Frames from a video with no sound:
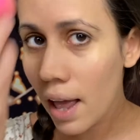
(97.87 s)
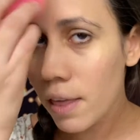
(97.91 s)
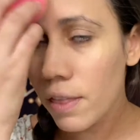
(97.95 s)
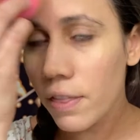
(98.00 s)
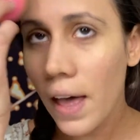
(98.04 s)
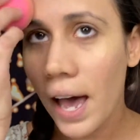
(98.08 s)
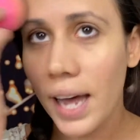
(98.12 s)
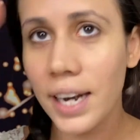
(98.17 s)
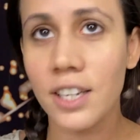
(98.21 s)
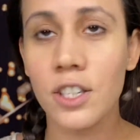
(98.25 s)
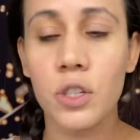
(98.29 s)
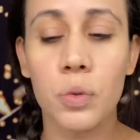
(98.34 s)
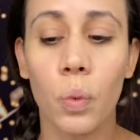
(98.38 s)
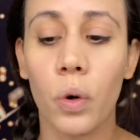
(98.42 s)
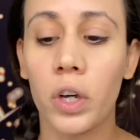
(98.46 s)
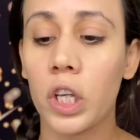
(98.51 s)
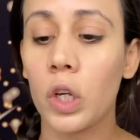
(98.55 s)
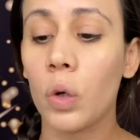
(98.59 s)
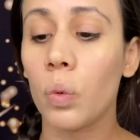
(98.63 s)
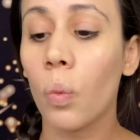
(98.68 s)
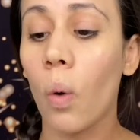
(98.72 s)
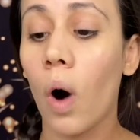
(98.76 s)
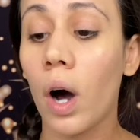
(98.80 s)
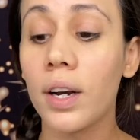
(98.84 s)
That is what
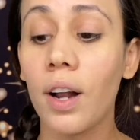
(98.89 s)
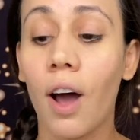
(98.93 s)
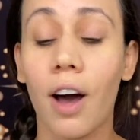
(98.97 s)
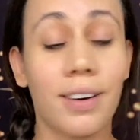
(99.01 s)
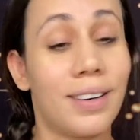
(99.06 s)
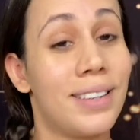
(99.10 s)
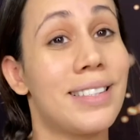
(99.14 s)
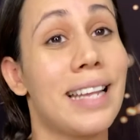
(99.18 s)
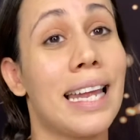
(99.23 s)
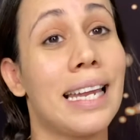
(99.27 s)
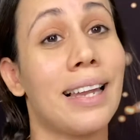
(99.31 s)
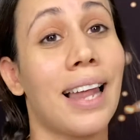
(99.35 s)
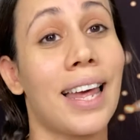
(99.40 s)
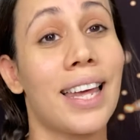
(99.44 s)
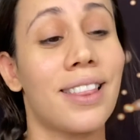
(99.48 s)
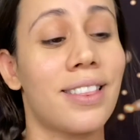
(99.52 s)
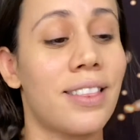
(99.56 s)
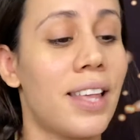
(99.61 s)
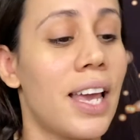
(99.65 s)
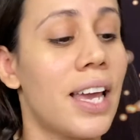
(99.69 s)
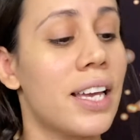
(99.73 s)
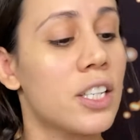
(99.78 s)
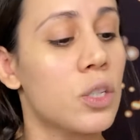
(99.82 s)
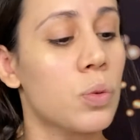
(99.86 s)
you want on a day like
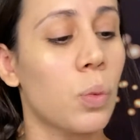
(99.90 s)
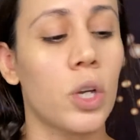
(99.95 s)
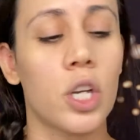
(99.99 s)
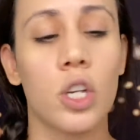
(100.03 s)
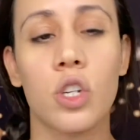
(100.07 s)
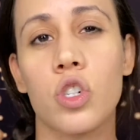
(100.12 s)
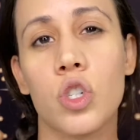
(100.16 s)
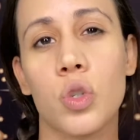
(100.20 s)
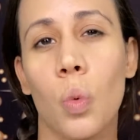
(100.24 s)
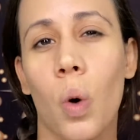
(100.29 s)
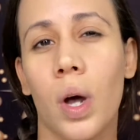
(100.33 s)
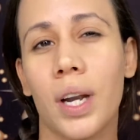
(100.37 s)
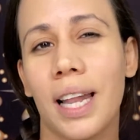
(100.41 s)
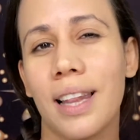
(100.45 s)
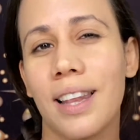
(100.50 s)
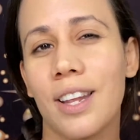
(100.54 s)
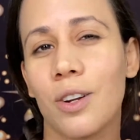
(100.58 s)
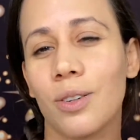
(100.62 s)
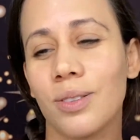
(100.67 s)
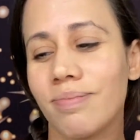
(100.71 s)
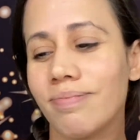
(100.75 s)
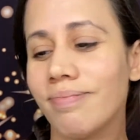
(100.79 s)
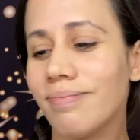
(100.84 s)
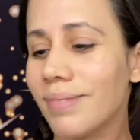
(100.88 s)
this, where you just want a
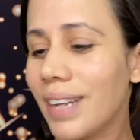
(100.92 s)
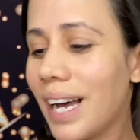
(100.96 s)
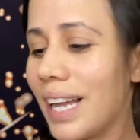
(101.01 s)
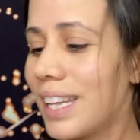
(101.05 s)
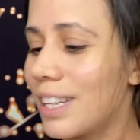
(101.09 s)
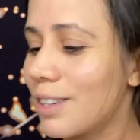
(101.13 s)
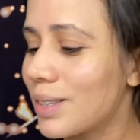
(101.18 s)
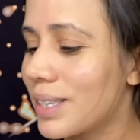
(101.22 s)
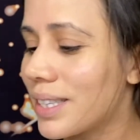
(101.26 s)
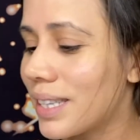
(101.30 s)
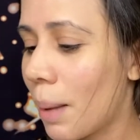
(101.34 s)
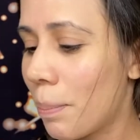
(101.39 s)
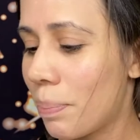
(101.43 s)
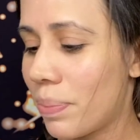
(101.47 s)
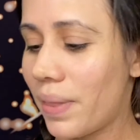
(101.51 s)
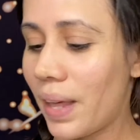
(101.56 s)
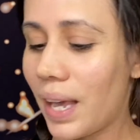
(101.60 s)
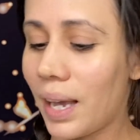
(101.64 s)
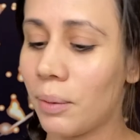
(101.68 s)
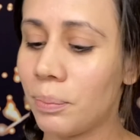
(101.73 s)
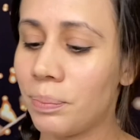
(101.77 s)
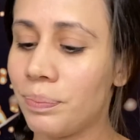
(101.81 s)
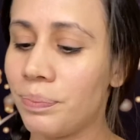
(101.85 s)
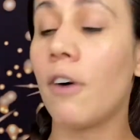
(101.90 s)
little
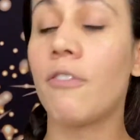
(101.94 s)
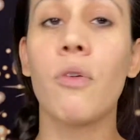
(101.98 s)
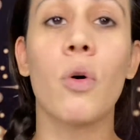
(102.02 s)
something.